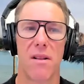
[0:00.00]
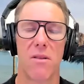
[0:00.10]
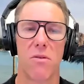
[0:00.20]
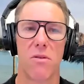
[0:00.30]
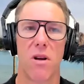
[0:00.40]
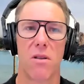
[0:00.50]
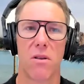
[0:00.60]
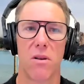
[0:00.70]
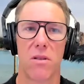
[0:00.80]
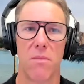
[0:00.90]
It could start
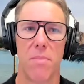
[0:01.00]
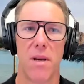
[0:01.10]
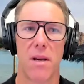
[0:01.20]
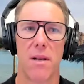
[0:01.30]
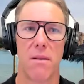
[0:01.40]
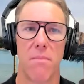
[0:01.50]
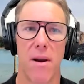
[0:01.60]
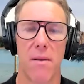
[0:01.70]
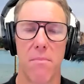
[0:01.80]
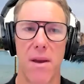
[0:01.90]
gossiping, and it
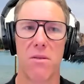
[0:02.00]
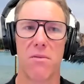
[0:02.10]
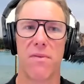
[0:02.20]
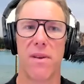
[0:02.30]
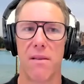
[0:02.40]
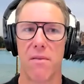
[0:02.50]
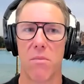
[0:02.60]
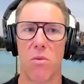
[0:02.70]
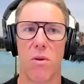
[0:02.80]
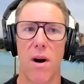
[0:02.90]
might make you feel even
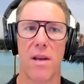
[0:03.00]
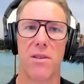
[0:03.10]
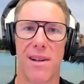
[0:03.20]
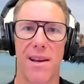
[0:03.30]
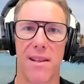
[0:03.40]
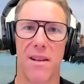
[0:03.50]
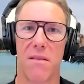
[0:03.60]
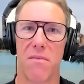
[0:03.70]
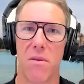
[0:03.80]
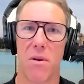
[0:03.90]
more isolated
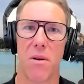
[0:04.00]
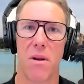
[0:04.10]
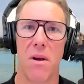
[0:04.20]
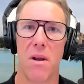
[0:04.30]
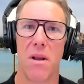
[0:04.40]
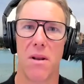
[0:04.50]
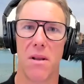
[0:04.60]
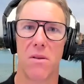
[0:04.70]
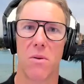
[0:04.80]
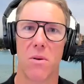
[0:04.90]
if you're
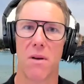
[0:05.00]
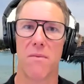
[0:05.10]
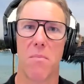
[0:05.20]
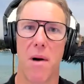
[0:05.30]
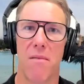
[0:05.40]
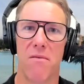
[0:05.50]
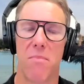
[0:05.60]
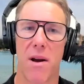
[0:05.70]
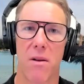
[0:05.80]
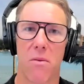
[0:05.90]
the talk of the month
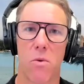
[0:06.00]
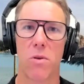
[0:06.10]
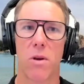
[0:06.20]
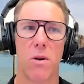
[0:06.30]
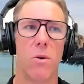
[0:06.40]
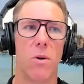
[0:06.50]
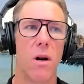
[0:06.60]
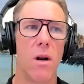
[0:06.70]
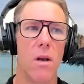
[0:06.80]
by the water cooler.